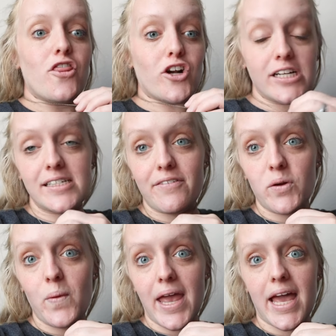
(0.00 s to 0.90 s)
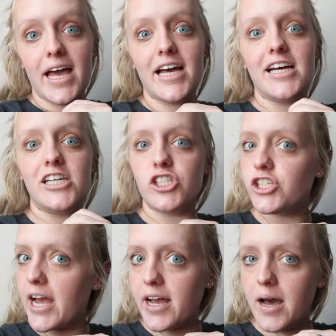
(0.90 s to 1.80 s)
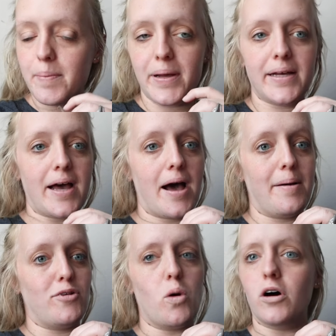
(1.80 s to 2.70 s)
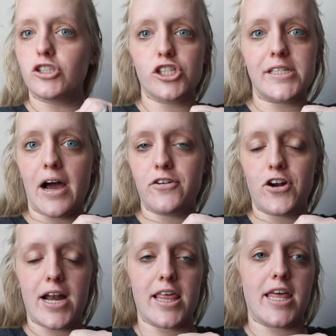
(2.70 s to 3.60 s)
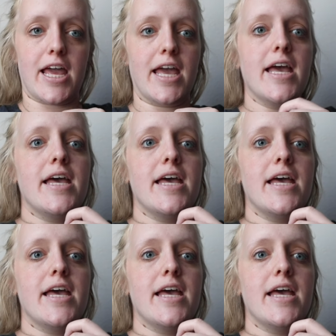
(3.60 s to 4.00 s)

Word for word: 37 week checkup, um, no ultrasound or anything,